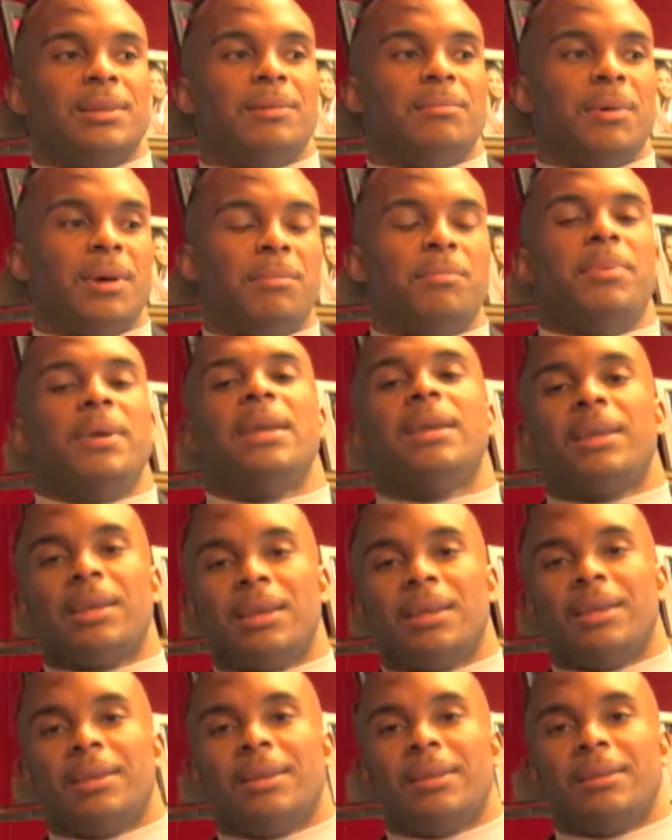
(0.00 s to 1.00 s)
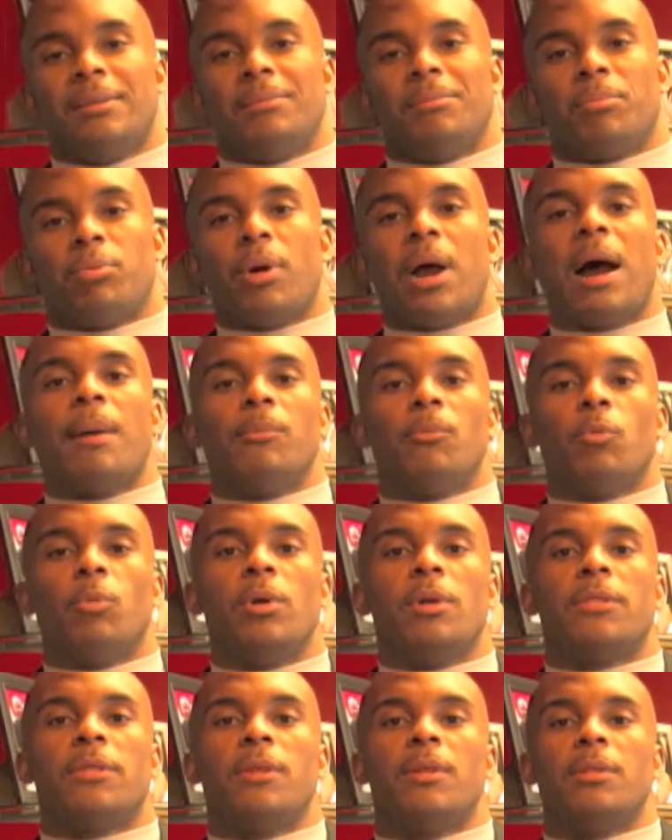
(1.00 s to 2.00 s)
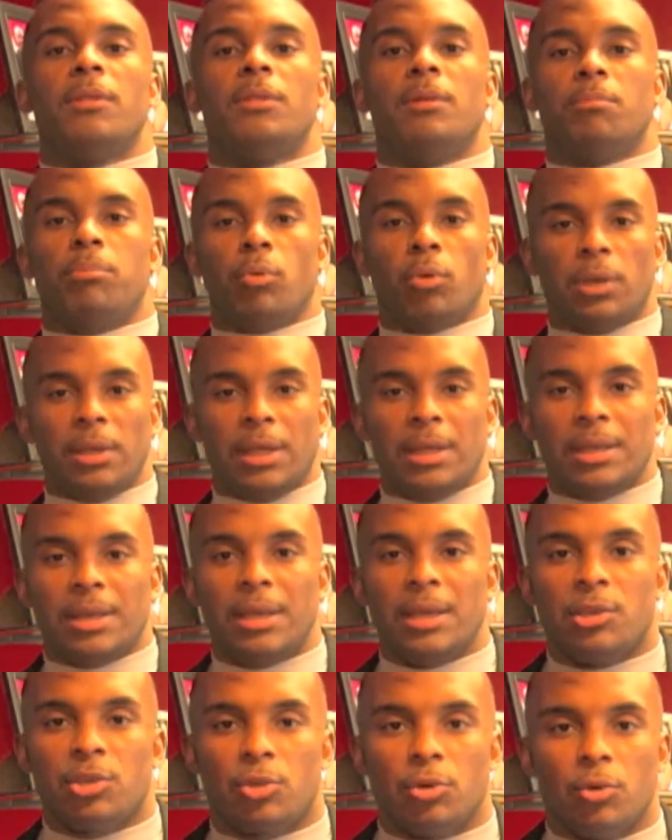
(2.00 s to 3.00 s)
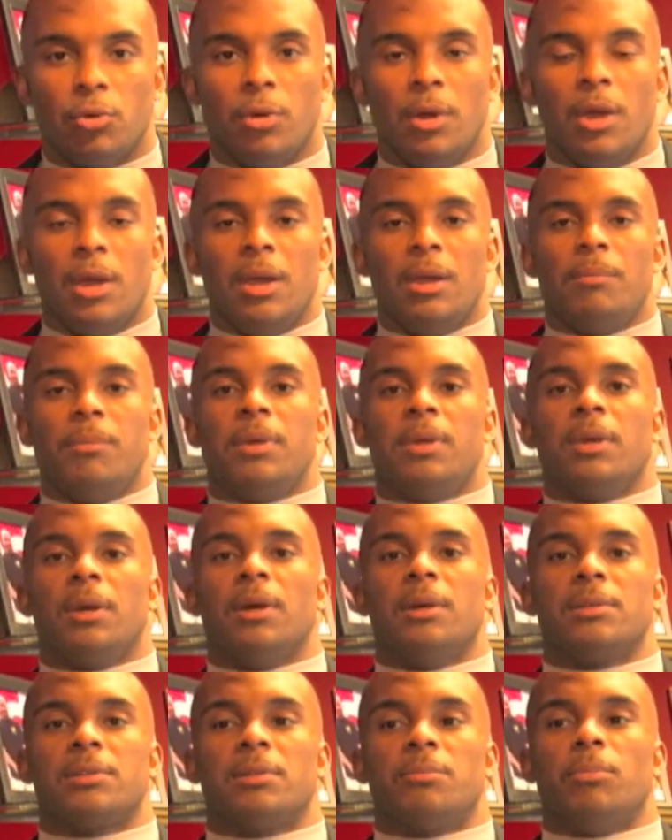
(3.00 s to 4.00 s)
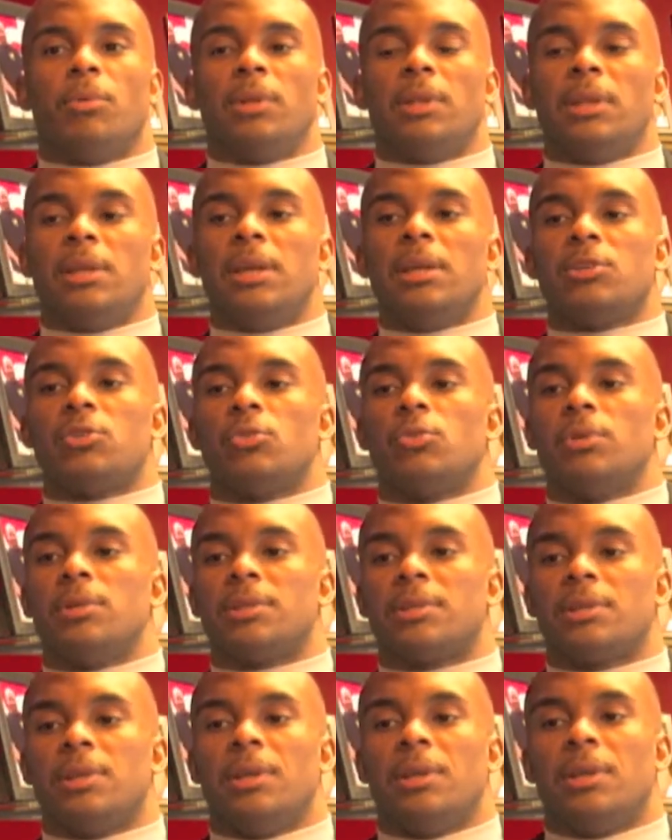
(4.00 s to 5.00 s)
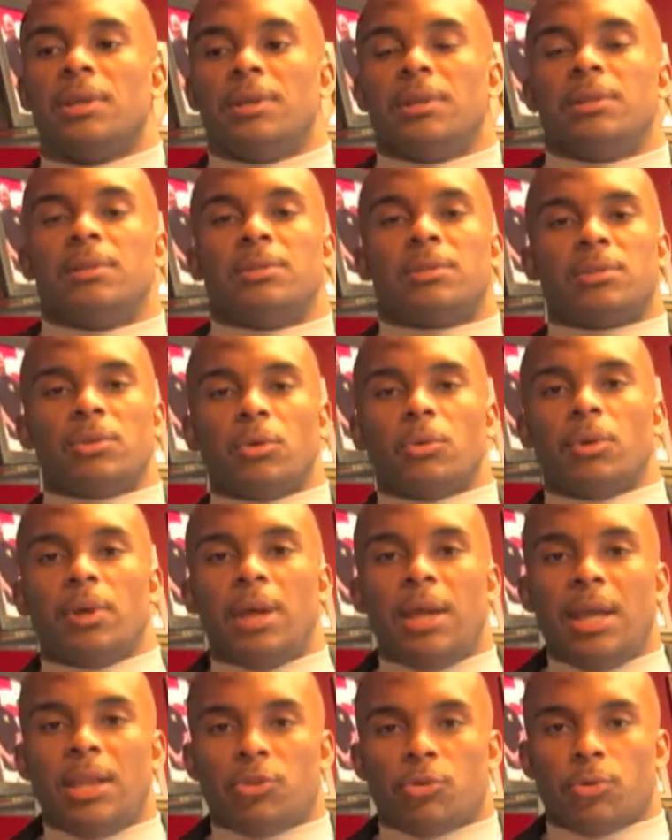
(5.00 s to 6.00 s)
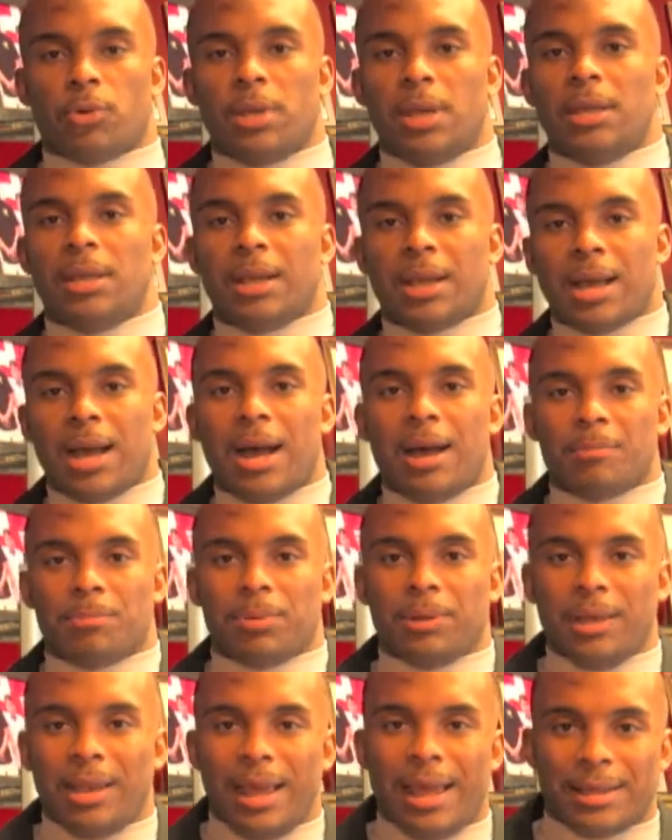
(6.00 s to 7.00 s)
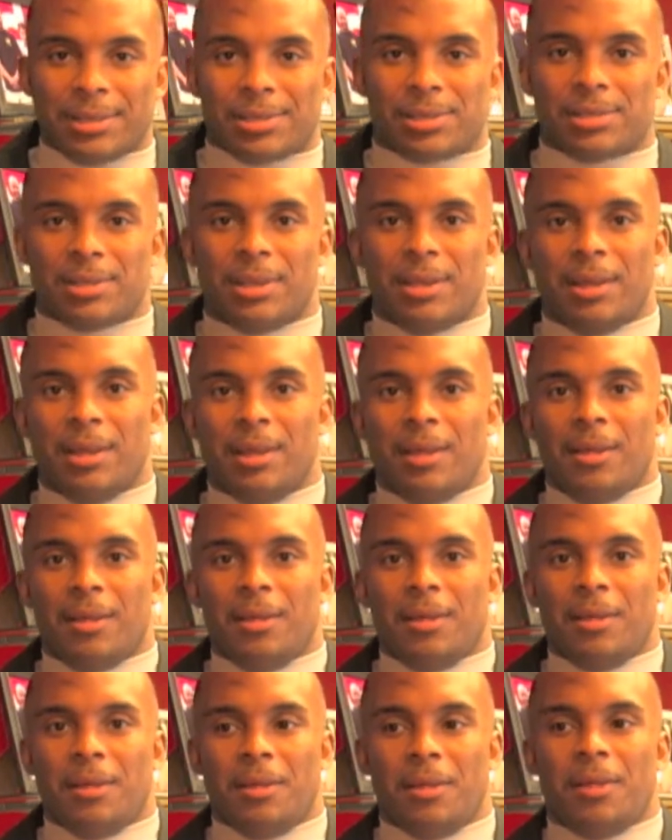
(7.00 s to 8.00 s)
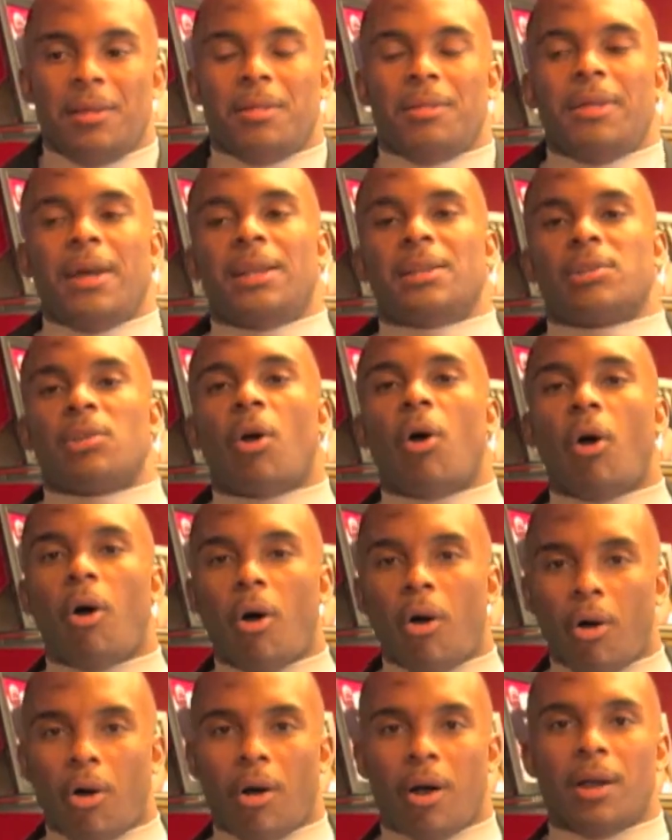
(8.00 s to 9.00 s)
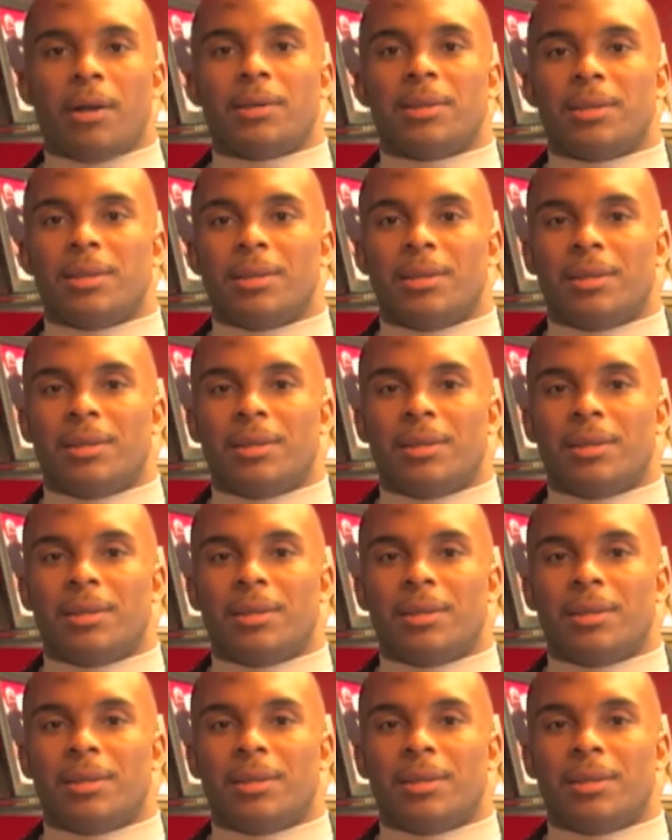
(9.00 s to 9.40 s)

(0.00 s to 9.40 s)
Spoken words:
a big problem with the bullying issue, because the bullying issue is so intricate and complex that it's hard